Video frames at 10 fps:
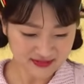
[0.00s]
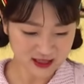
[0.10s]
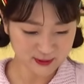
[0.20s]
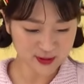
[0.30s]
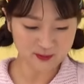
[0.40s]

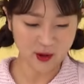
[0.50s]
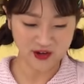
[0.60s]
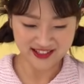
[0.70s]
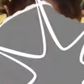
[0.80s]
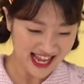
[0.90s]

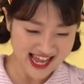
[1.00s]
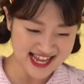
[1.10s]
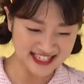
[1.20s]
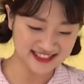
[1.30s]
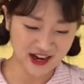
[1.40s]
Football,
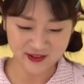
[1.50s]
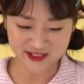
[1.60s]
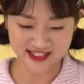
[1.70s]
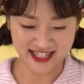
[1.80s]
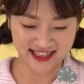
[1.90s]
ding! Seoul
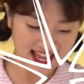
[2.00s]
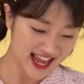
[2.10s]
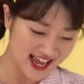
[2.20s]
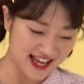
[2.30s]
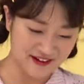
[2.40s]
City,
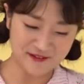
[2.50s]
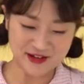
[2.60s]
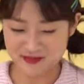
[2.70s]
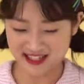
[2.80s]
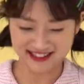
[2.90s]
ding!
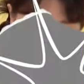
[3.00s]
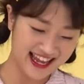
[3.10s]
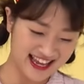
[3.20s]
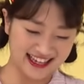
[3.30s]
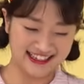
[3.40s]
Olympic,
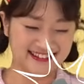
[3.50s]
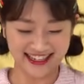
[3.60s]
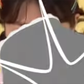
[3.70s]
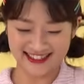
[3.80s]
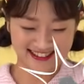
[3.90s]
ding!
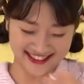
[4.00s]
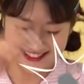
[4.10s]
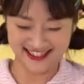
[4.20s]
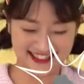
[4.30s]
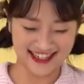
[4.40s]
Ding, ding, ding,
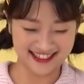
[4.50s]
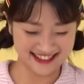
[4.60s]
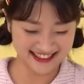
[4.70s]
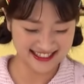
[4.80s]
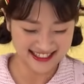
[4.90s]
ding,
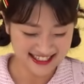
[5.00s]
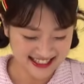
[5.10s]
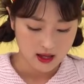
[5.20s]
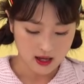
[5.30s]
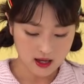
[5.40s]
ding!
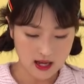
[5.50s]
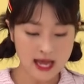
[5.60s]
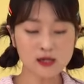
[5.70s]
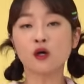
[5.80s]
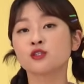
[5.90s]

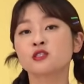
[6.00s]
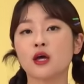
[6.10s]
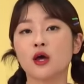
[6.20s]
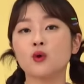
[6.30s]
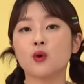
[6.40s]
And
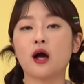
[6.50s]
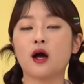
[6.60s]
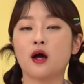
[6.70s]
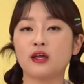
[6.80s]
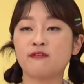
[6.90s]
also,
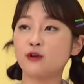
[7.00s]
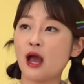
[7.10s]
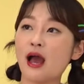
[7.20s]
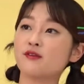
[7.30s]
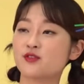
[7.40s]
if you
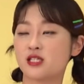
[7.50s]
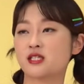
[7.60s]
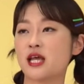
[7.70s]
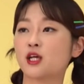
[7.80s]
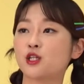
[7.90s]
have,
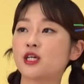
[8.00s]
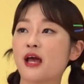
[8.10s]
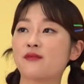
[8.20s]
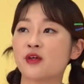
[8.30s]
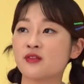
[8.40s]
take a look
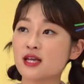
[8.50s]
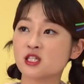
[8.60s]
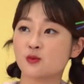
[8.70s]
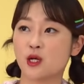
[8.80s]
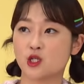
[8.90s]
at the
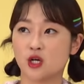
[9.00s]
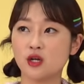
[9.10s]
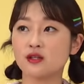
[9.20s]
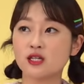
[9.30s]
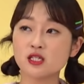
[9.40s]
next
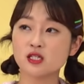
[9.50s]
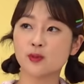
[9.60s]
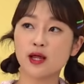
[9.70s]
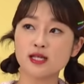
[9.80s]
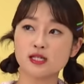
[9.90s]
picture. This
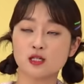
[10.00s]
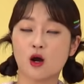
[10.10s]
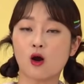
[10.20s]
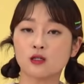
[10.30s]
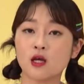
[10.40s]
place is
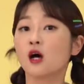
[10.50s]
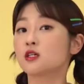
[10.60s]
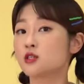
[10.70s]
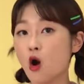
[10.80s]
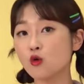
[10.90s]
called
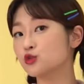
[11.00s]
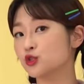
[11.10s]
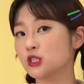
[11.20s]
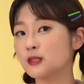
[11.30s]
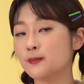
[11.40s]
Seoul
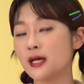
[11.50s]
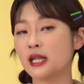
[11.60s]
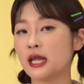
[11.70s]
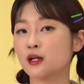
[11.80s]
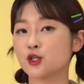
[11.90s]
Soup
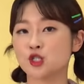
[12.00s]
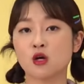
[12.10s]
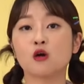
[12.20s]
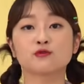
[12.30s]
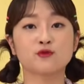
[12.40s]
in English,
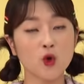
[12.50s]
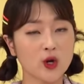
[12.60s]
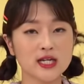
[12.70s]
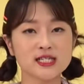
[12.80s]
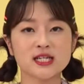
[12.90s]
Seoul
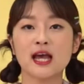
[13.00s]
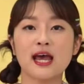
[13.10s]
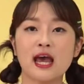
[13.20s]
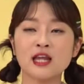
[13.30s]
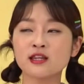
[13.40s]
Forest.
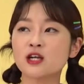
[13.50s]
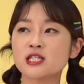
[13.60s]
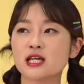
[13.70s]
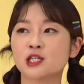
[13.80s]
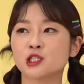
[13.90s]
And there
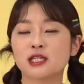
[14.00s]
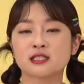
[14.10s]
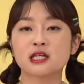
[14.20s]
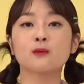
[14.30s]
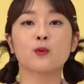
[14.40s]
is actually a
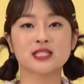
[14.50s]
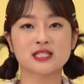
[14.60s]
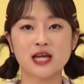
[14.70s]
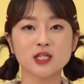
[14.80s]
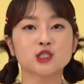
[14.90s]
subway
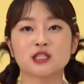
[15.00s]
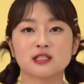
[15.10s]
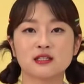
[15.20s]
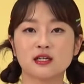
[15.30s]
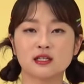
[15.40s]

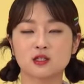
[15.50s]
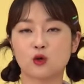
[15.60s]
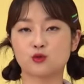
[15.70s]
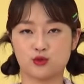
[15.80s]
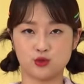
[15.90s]
station,
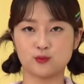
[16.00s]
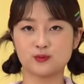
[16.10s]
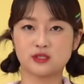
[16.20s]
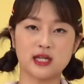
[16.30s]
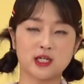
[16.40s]
Seoul
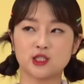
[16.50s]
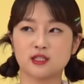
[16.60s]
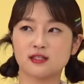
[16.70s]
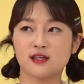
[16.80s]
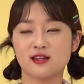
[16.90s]
Soup
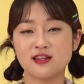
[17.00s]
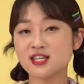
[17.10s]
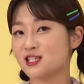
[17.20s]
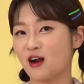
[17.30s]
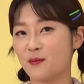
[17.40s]
station.
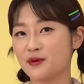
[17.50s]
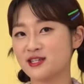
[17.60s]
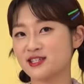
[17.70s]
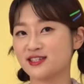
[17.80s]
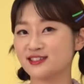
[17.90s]
This stop
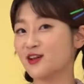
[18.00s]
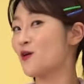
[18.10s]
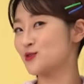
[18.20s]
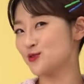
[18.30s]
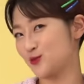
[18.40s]
is
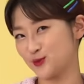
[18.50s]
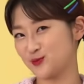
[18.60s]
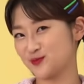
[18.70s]
Seoul Soup.